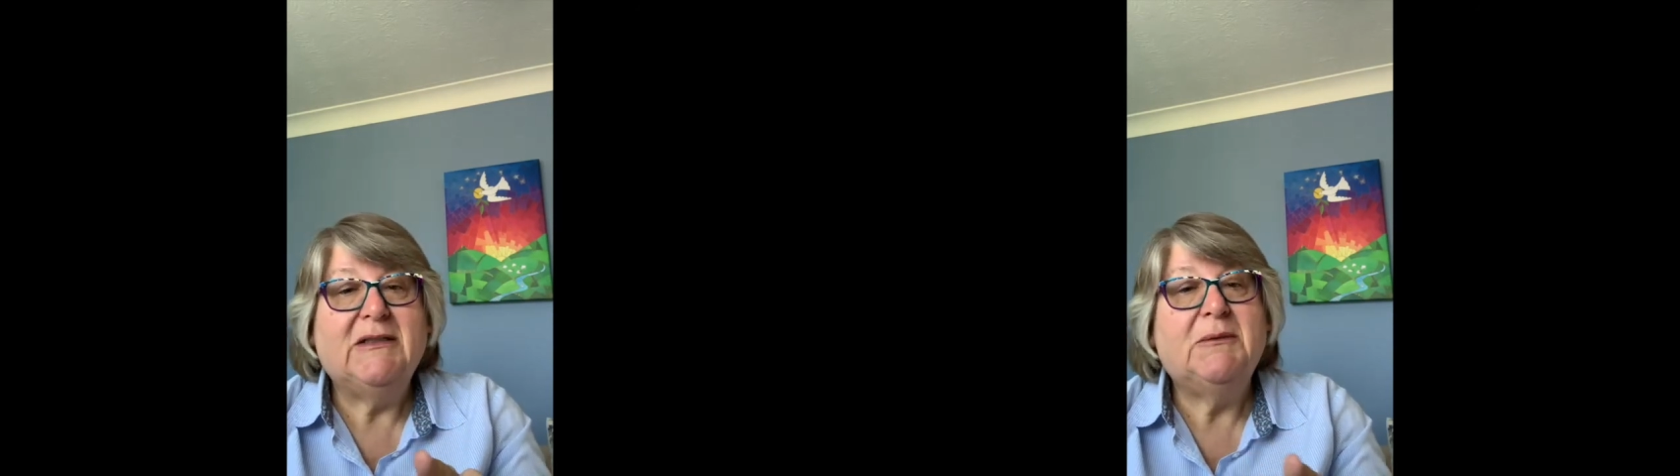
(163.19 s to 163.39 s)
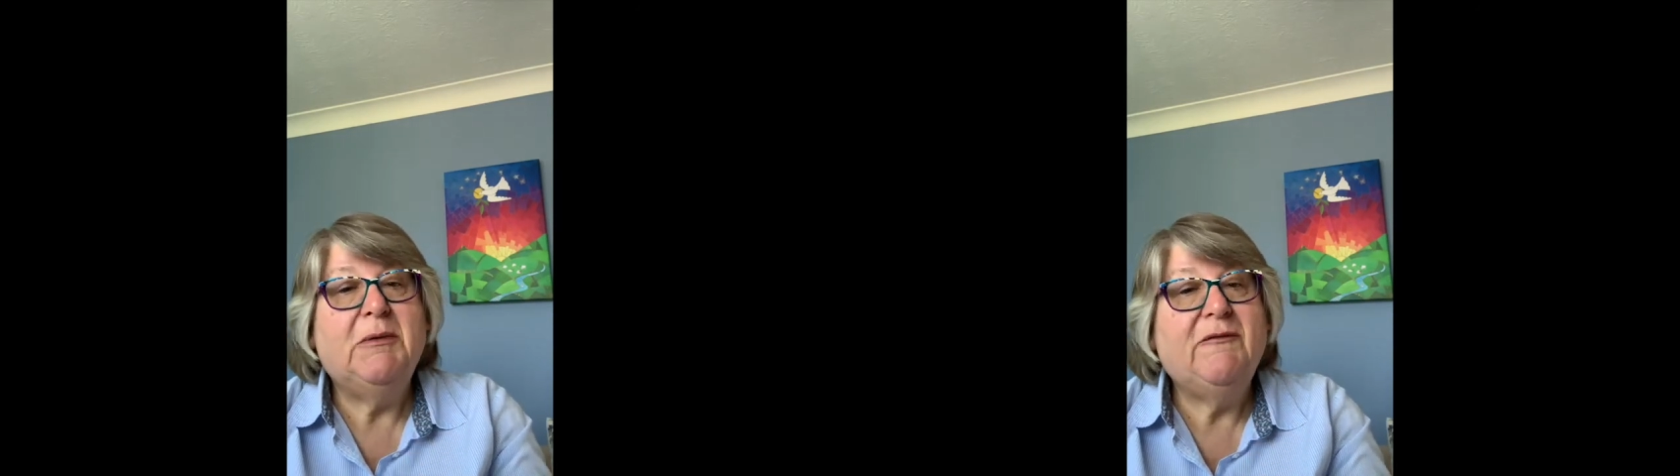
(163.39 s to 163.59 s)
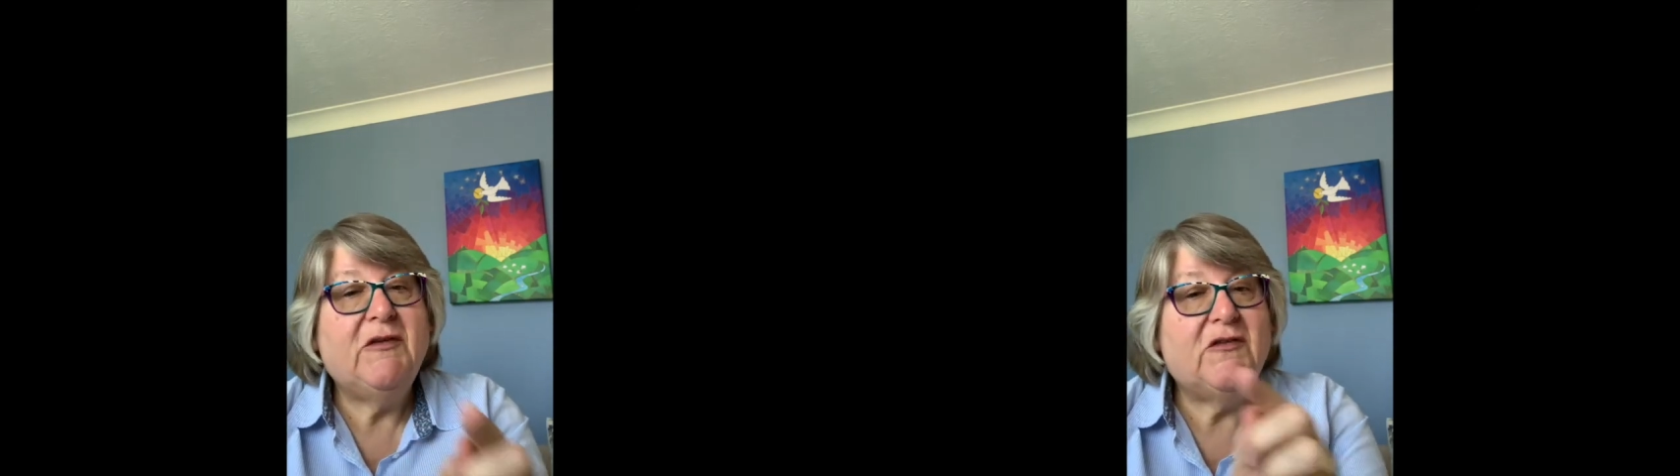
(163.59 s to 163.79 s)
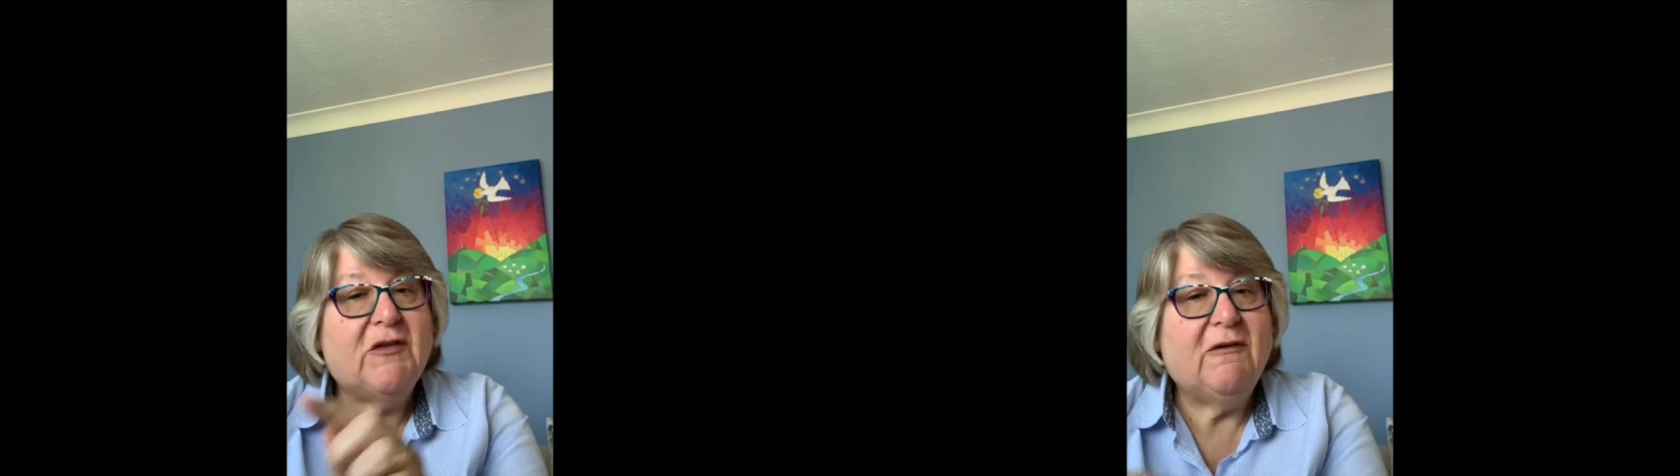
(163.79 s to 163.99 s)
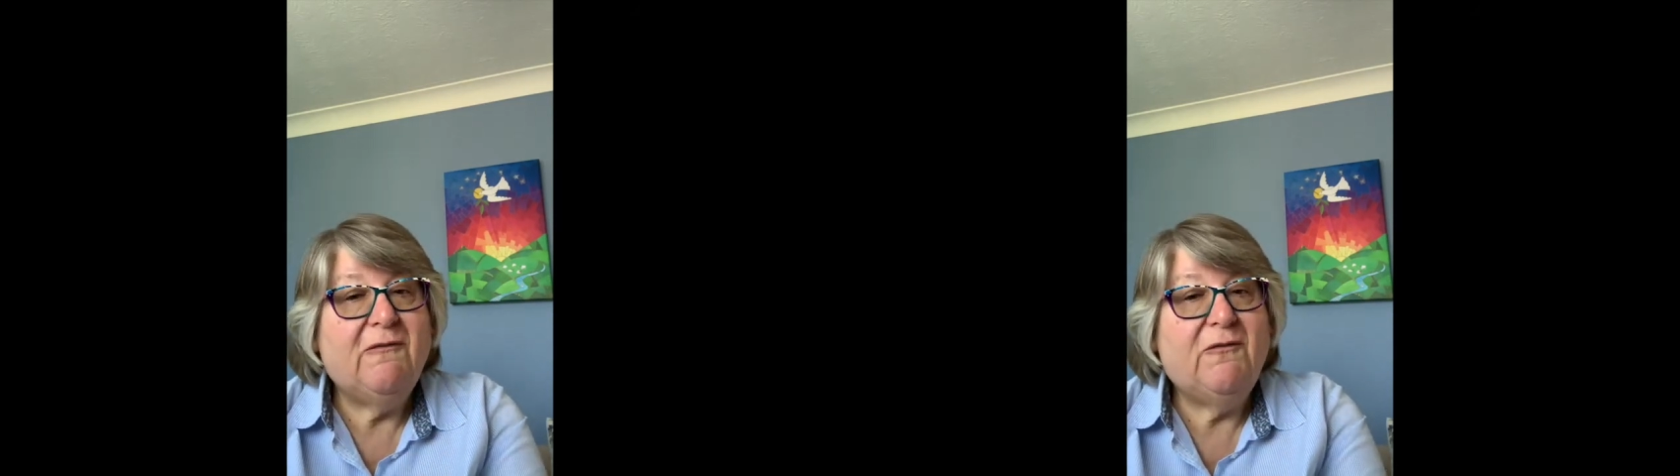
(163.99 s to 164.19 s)
to move
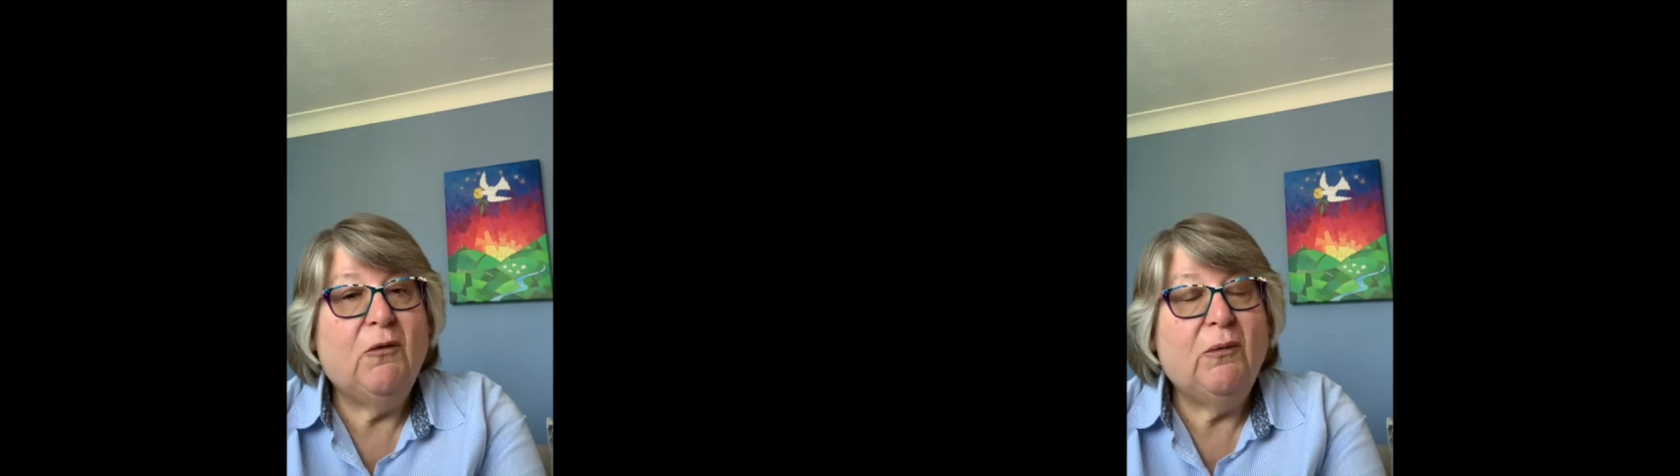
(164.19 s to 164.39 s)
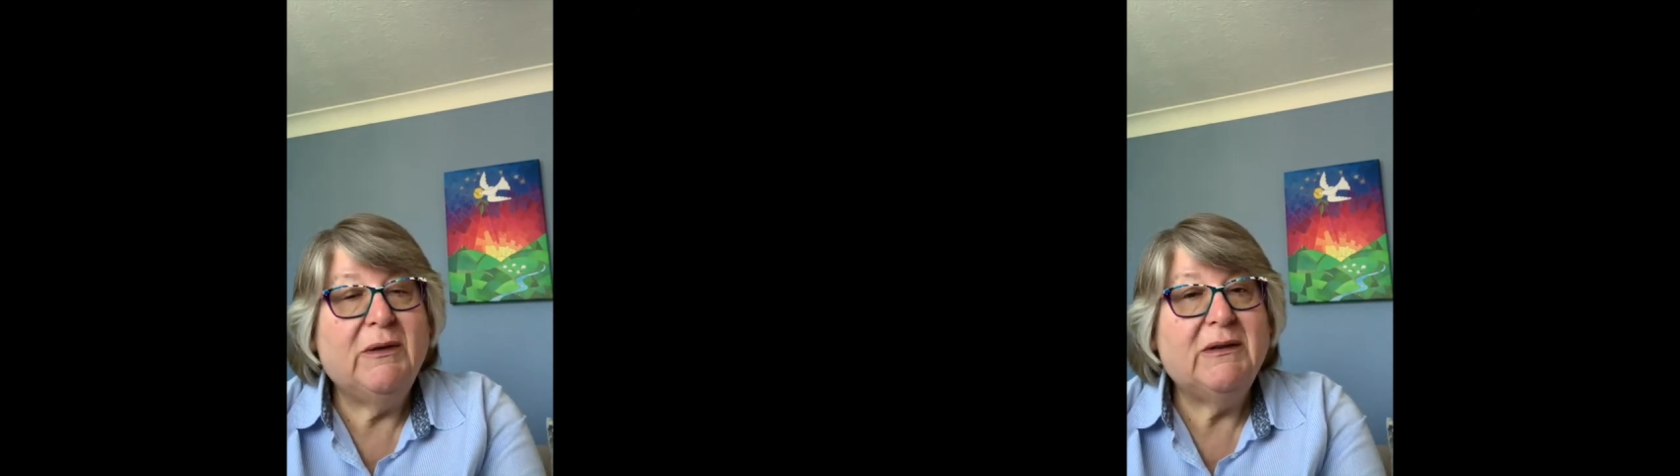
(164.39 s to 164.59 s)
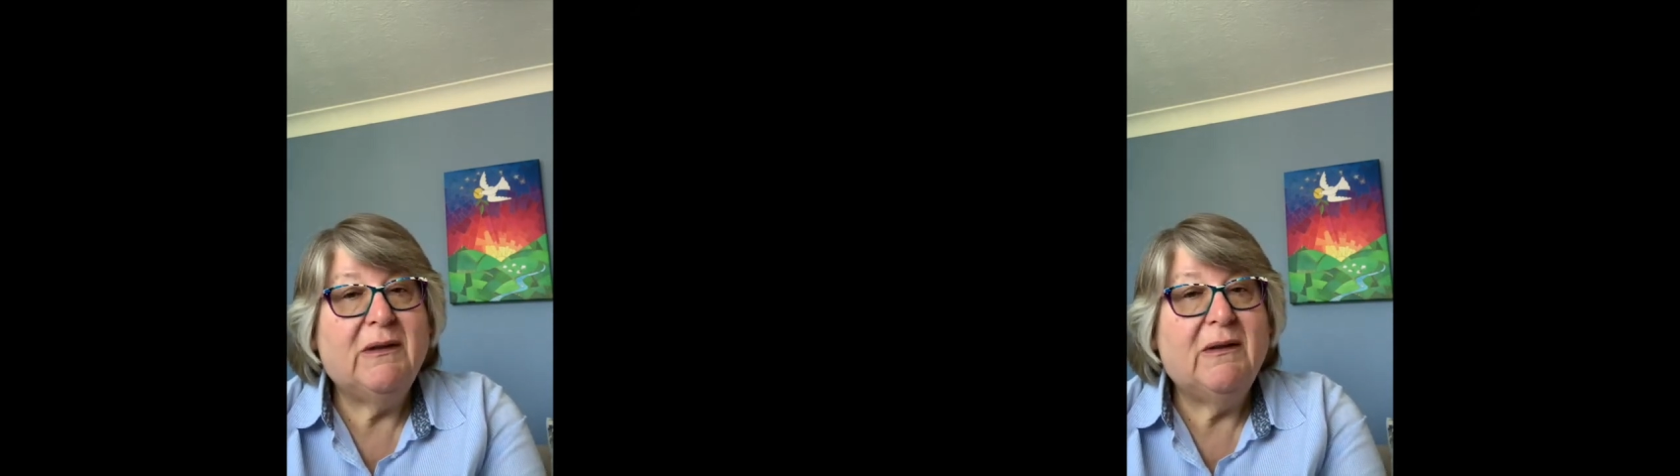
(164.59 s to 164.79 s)
itself forward